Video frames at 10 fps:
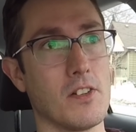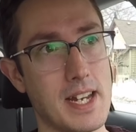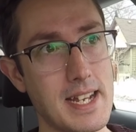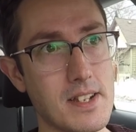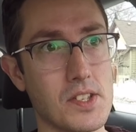or
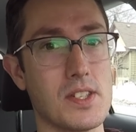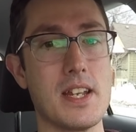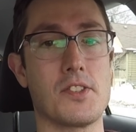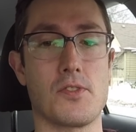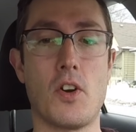heated
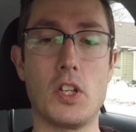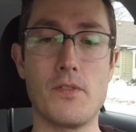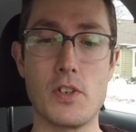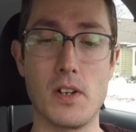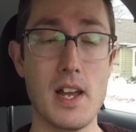seats or all
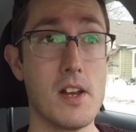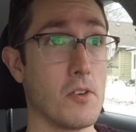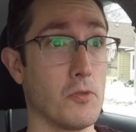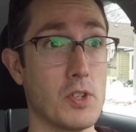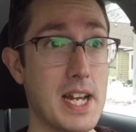of your
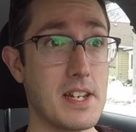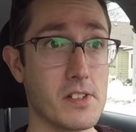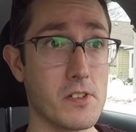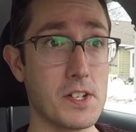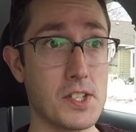
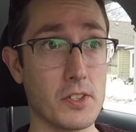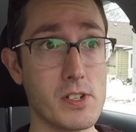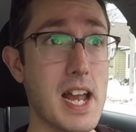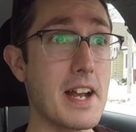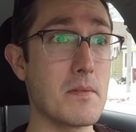regular
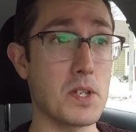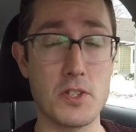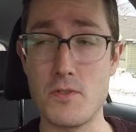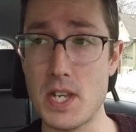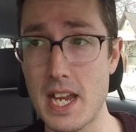auxiliary items
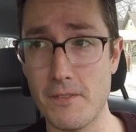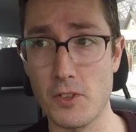that you take